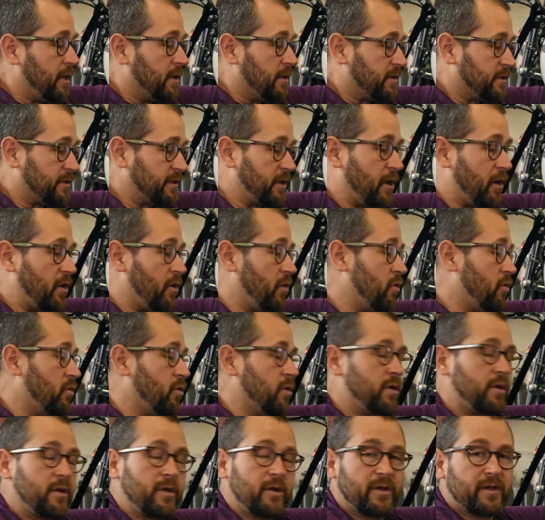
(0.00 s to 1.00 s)

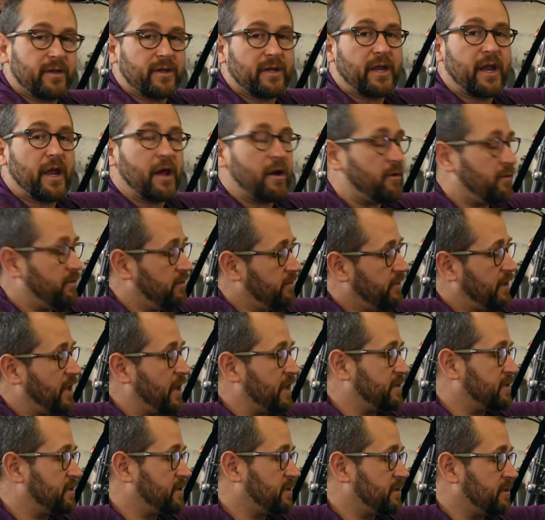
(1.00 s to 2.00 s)
So,
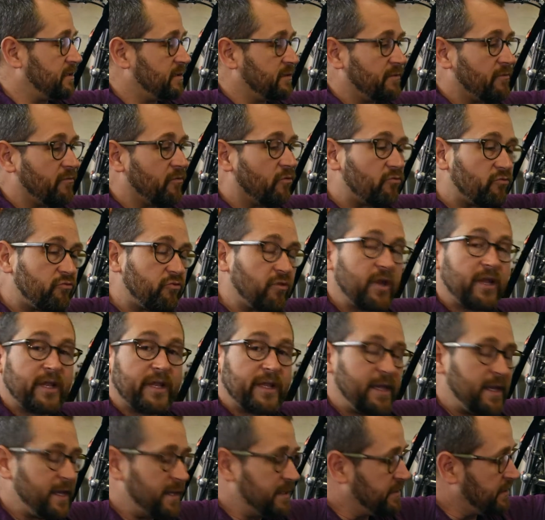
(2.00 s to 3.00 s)
that's
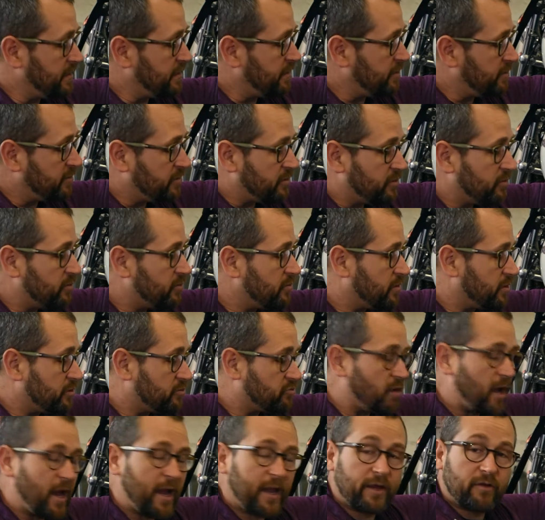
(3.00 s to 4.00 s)
really easy to do, the
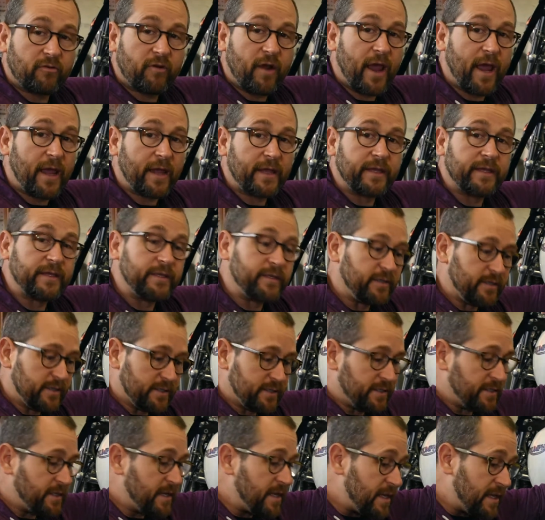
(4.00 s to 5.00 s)
dry cracking you
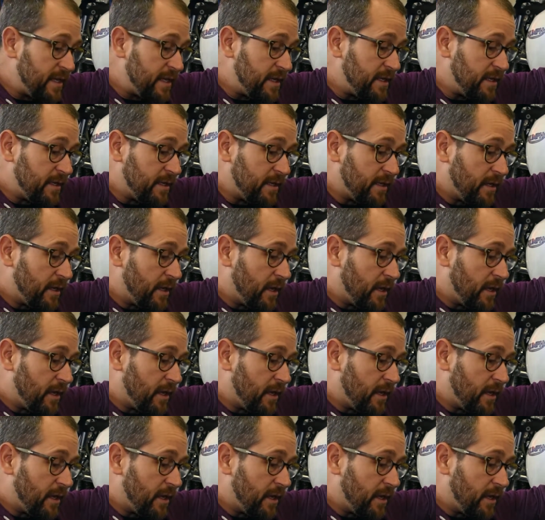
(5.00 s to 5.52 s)
see.